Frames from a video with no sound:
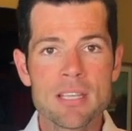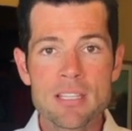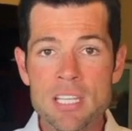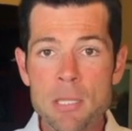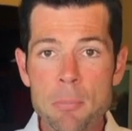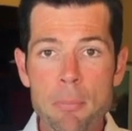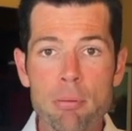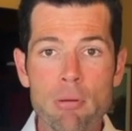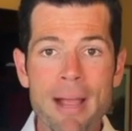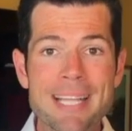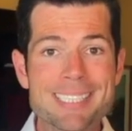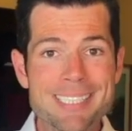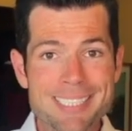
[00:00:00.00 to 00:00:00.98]
keep
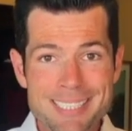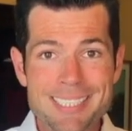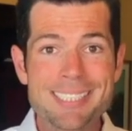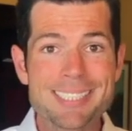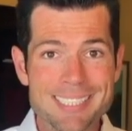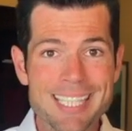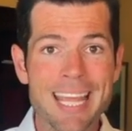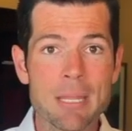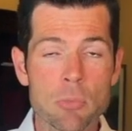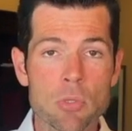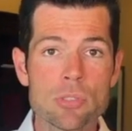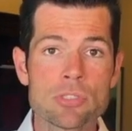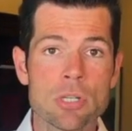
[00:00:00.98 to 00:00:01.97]
prices
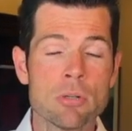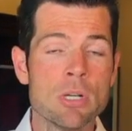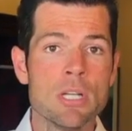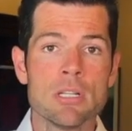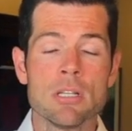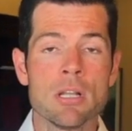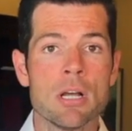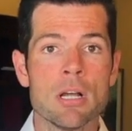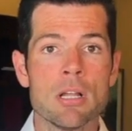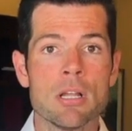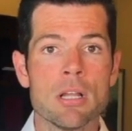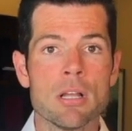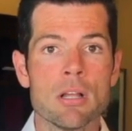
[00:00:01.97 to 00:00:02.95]
stable, so
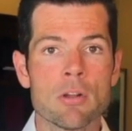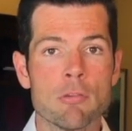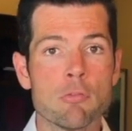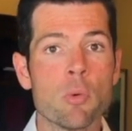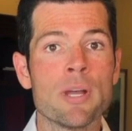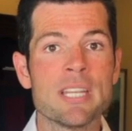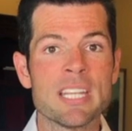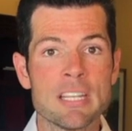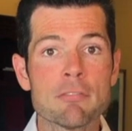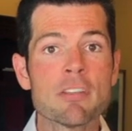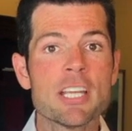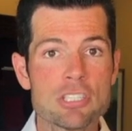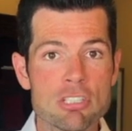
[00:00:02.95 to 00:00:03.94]
avoid
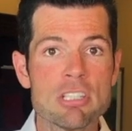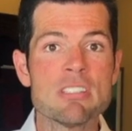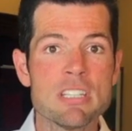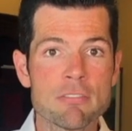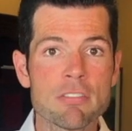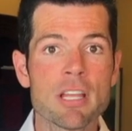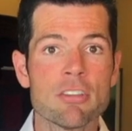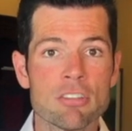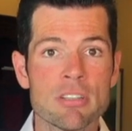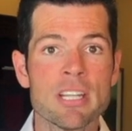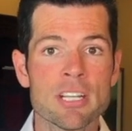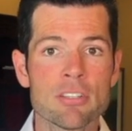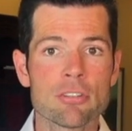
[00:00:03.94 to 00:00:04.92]
inflation and deflation
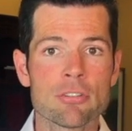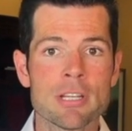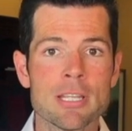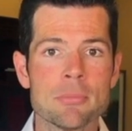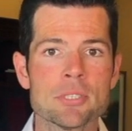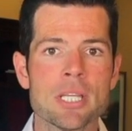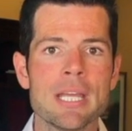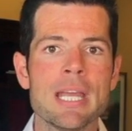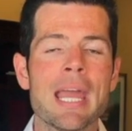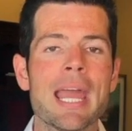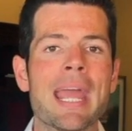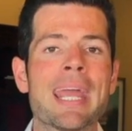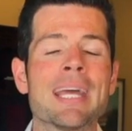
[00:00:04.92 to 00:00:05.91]
at extremes,
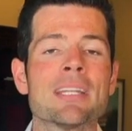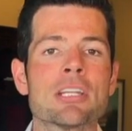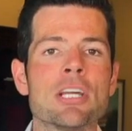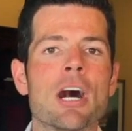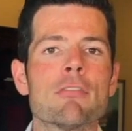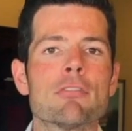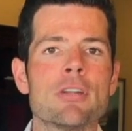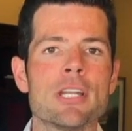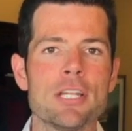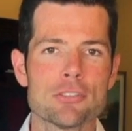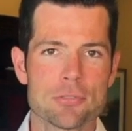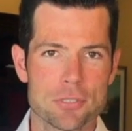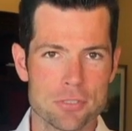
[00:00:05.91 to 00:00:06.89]
and govern
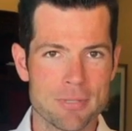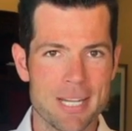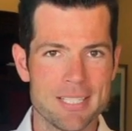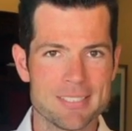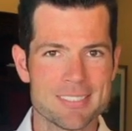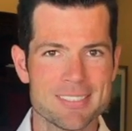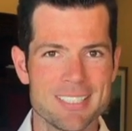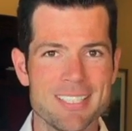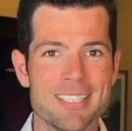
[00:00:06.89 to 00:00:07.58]
interest rates.